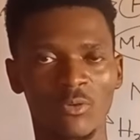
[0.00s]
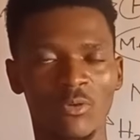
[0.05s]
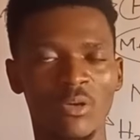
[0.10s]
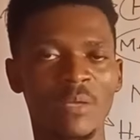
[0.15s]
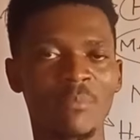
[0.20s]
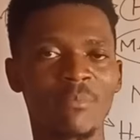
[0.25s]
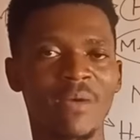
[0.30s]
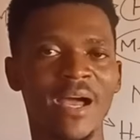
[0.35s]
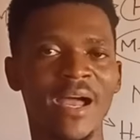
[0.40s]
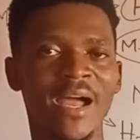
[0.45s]

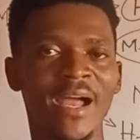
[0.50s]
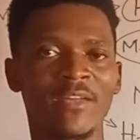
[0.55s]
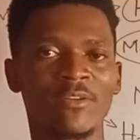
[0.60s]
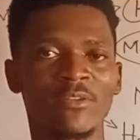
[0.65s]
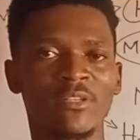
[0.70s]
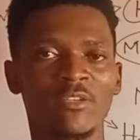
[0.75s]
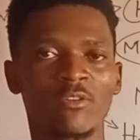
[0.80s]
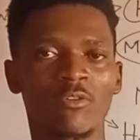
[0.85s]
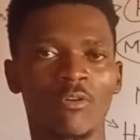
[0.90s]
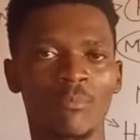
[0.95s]
going by
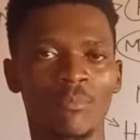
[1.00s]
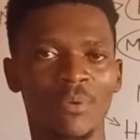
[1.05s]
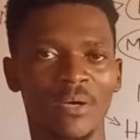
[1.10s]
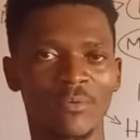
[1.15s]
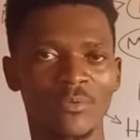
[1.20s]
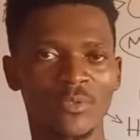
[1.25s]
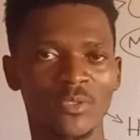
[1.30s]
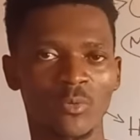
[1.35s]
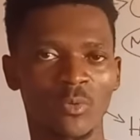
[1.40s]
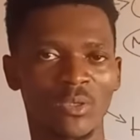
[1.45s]
ionic
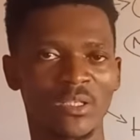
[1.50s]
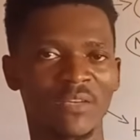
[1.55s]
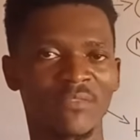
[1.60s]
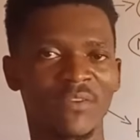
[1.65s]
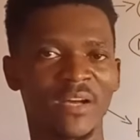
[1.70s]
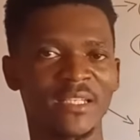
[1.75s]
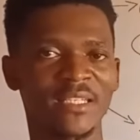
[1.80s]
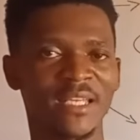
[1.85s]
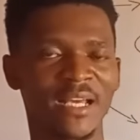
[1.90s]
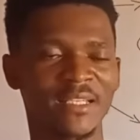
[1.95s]
compounds,
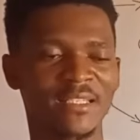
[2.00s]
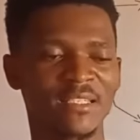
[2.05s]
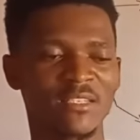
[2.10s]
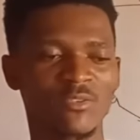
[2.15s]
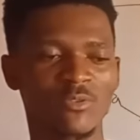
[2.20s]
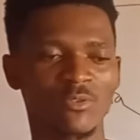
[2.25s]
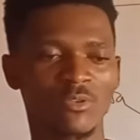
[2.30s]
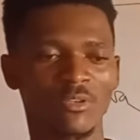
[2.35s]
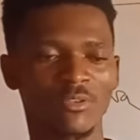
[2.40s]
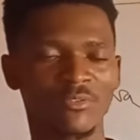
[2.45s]
whenever they are
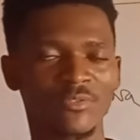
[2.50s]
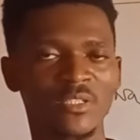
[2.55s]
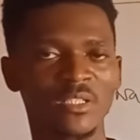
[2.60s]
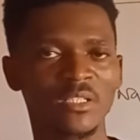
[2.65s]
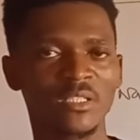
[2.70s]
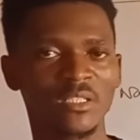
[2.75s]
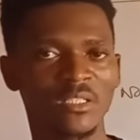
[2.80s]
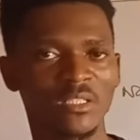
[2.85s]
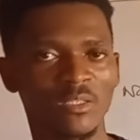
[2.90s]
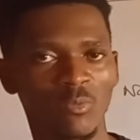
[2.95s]
dissolved
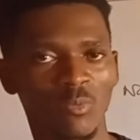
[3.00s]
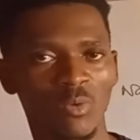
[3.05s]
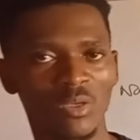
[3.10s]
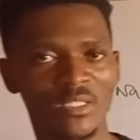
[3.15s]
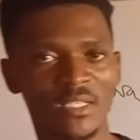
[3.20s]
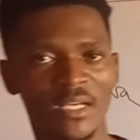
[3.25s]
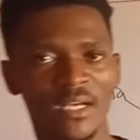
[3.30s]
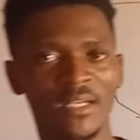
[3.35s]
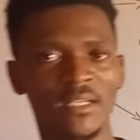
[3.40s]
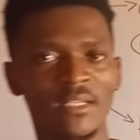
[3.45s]
in
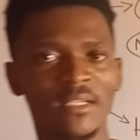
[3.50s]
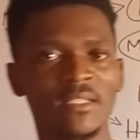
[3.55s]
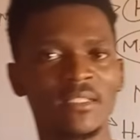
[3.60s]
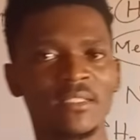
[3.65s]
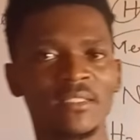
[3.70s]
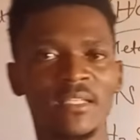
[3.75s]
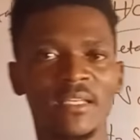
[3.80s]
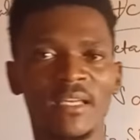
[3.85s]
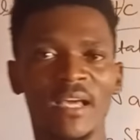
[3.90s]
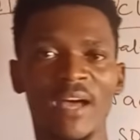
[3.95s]
water,
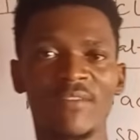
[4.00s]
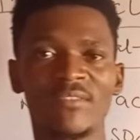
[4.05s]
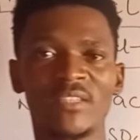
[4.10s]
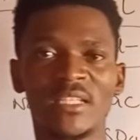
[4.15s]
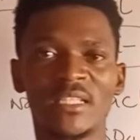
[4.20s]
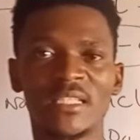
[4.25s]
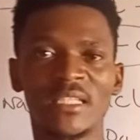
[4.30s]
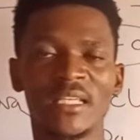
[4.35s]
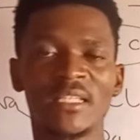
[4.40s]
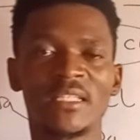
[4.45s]
they have
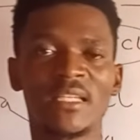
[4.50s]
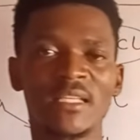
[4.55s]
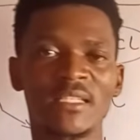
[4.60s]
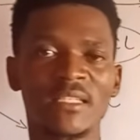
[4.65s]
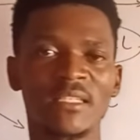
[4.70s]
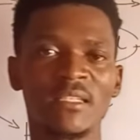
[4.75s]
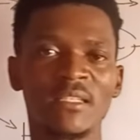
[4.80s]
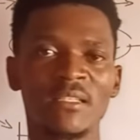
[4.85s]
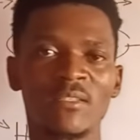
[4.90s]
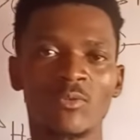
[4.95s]
the
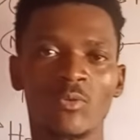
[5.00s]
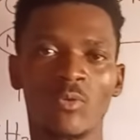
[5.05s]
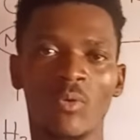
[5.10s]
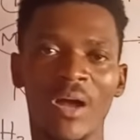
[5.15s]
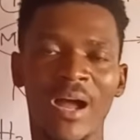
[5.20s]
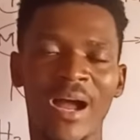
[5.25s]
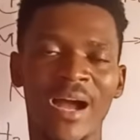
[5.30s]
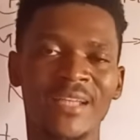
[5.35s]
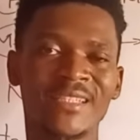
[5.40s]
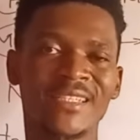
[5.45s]
tendency
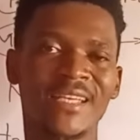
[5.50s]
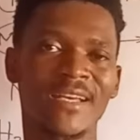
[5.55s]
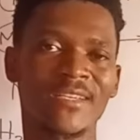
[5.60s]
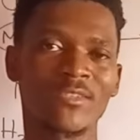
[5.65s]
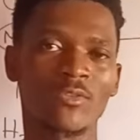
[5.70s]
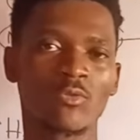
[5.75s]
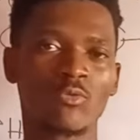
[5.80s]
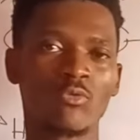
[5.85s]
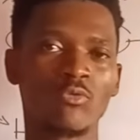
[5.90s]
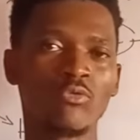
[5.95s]
to act
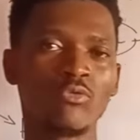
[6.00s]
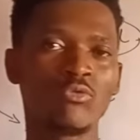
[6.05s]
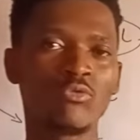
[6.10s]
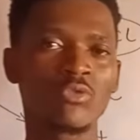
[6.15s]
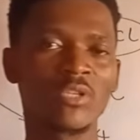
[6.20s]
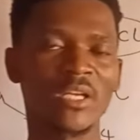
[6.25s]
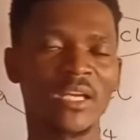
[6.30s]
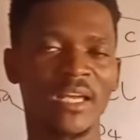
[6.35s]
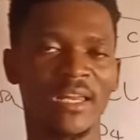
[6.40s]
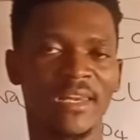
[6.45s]
as
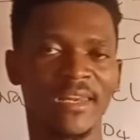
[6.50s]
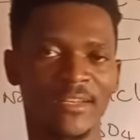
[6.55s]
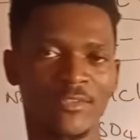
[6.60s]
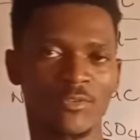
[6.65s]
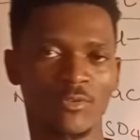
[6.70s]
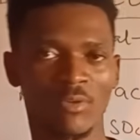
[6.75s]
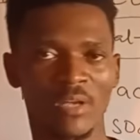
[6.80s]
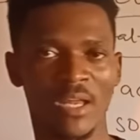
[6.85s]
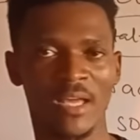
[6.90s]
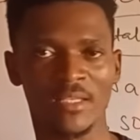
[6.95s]
good
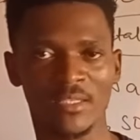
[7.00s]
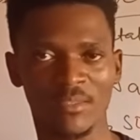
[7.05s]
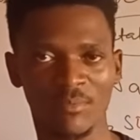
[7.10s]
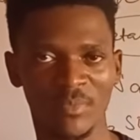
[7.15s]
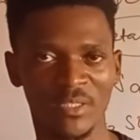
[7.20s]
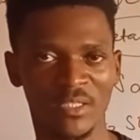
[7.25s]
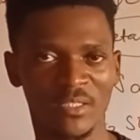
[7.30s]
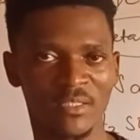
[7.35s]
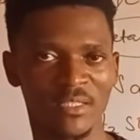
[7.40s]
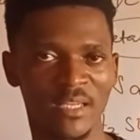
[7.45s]

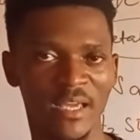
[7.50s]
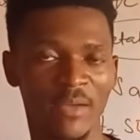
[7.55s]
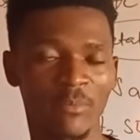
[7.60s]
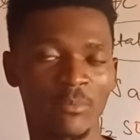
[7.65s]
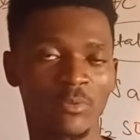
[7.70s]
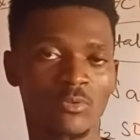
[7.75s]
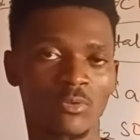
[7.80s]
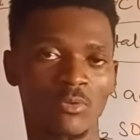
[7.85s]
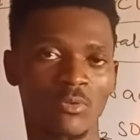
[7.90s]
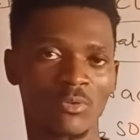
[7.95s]
electrolytes, meaning they are
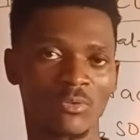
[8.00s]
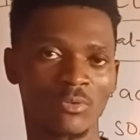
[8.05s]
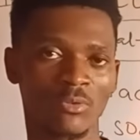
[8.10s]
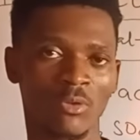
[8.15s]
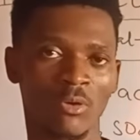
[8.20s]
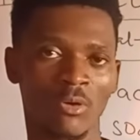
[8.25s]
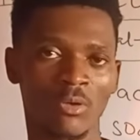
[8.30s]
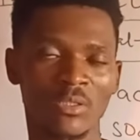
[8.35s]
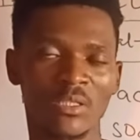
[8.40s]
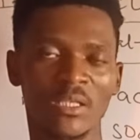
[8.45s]
able to
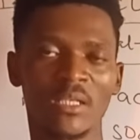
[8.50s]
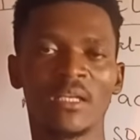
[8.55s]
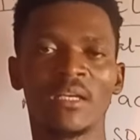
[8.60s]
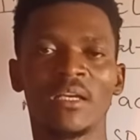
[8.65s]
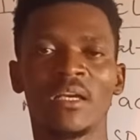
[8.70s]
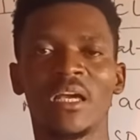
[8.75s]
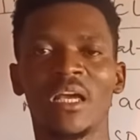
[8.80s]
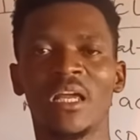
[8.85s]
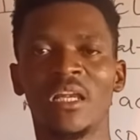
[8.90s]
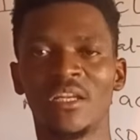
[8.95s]
conduct
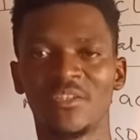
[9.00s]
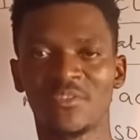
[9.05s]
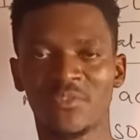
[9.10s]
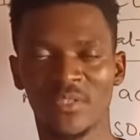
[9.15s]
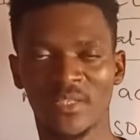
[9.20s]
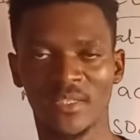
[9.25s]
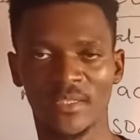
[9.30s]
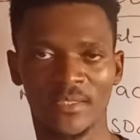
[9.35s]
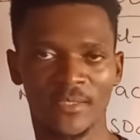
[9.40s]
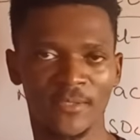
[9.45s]

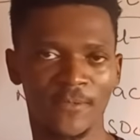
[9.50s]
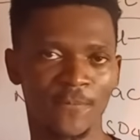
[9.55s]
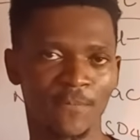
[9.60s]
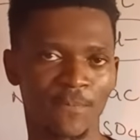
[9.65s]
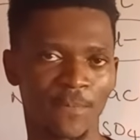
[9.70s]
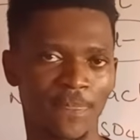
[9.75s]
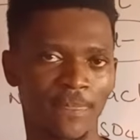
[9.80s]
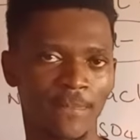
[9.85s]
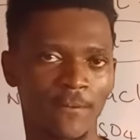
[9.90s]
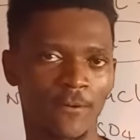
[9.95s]
electricity.
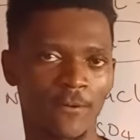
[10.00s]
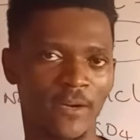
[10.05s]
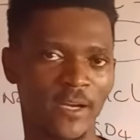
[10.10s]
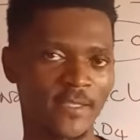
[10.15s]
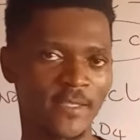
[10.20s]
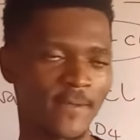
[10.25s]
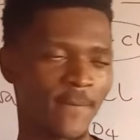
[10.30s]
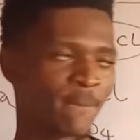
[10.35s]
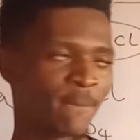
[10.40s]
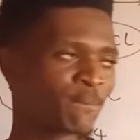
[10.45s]

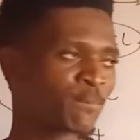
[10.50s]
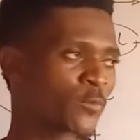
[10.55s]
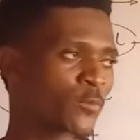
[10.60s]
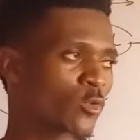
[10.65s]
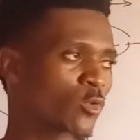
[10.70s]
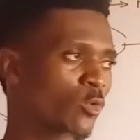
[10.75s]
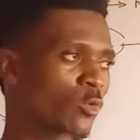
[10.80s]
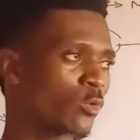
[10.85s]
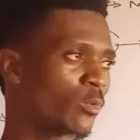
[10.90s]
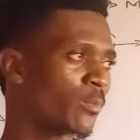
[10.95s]
Alright?
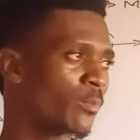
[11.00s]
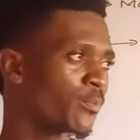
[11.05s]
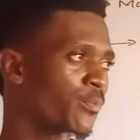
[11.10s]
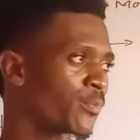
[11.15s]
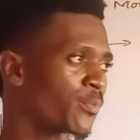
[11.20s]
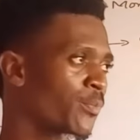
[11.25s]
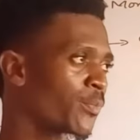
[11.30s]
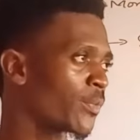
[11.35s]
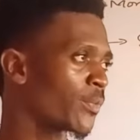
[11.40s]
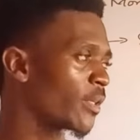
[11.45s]
So
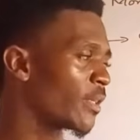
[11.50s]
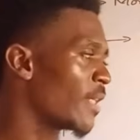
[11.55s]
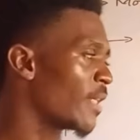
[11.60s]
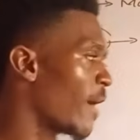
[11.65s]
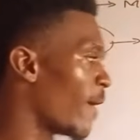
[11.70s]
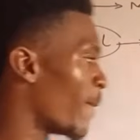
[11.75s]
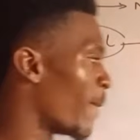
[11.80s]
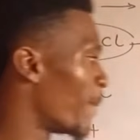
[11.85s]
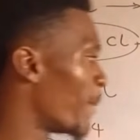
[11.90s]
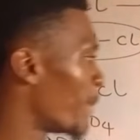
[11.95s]

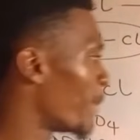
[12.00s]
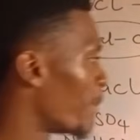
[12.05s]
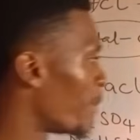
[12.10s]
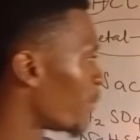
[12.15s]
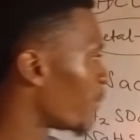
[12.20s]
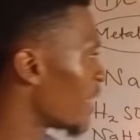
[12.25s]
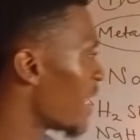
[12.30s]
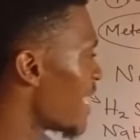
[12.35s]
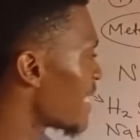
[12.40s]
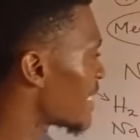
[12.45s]
now,
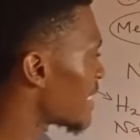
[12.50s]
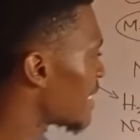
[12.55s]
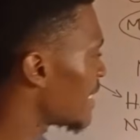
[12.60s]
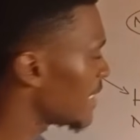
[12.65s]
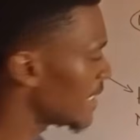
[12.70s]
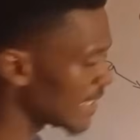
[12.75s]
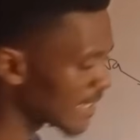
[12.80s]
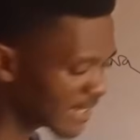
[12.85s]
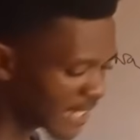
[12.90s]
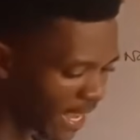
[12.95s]
let's
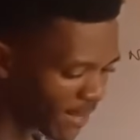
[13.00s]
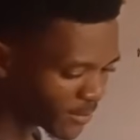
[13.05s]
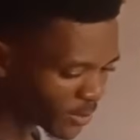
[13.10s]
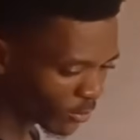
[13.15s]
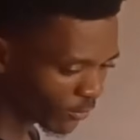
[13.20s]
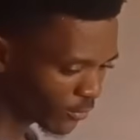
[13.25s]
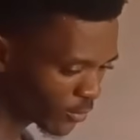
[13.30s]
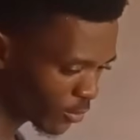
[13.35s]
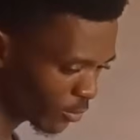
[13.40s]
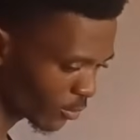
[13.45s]
see the types
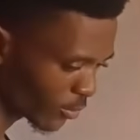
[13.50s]
of